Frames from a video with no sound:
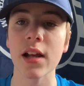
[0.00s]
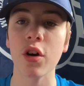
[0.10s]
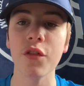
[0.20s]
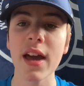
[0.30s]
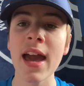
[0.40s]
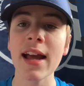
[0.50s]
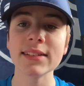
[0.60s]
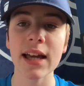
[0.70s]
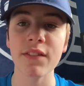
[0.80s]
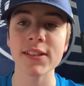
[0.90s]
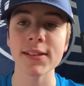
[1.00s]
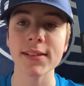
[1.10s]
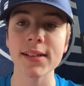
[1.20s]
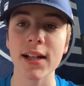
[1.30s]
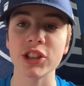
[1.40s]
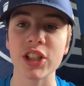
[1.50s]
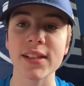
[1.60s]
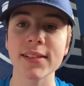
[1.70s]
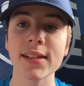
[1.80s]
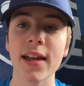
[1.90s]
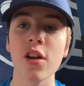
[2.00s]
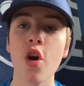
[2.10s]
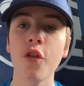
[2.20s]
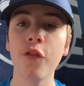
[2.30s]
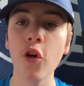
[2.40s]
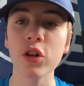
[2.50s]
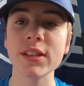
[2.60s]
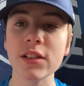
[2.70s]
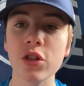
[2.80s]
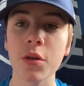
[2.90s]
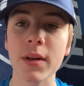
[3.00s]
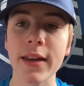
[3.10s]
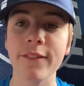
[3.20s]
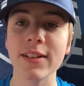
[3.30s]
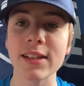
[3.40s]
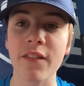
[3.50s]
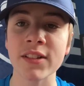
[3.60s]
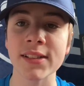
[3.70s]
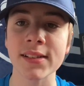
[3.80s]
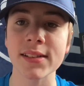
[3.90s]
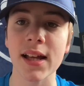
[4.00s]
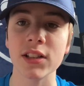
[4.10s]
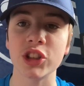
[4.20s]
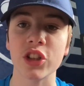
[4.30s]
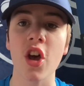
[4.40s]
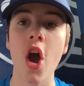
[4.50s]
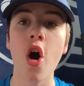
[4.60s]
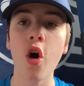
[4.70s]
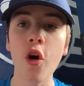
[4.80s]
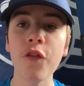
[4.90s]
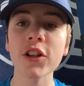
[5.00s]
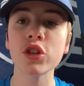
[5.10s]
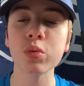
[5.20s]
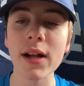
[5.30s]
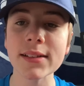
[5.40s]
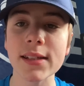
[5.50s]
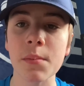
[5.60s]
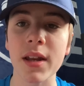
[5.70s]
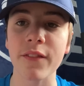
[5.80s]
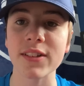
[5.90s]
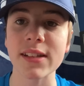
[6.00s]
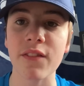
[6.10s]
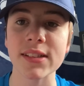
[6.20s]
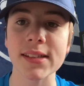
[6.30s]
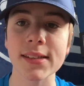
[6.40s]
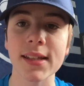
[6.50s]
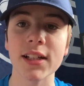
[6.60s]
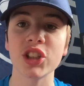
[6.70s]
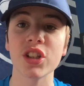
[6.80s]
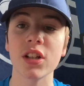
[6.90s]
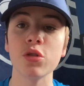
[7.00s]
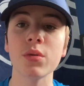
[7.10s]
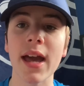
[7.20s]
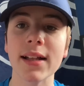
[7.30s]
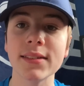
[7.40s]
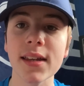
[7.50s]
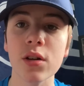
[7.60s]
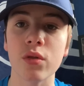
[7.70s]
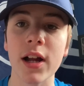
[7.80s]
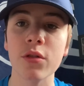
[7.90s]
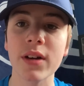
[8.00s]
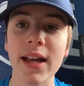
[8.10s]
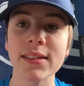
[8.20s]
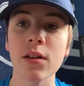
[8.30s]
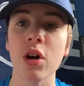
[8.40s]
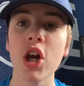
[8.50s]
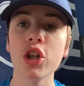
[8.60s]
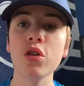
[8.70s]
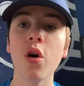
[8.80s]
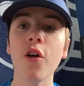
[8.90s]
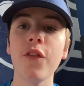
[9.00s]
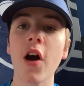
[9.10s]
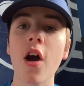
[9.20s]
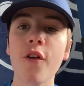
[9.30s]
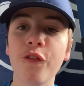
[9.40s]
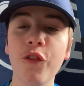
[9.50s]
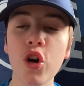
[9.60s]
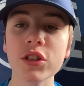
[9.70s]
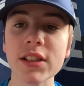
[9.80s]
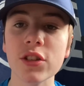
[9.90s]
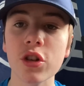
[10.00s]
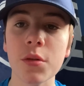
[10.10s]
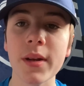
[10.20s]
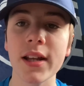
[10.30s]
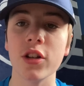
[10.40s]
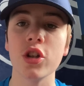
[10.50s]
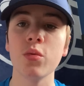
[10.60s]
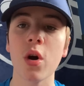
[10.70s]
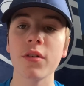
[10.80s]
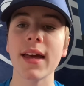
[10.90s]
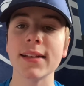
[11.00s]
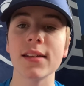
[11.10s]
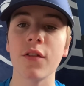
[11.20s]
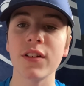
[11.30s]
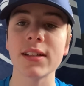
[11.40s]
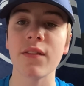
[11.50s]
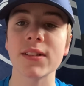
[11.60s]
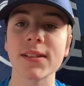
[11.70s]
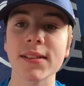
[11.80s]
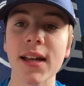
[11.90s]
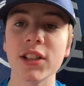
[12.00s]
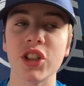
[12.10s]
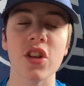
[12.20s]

off Davinson Sanchez. They're saying 42 million for Davinson Sanchez. Offer 20 million for Davinson Sanchez and you'll get a deal, right? You'll get a deal. You offer 42 million, you won't get a deal for Davinson Sanchez.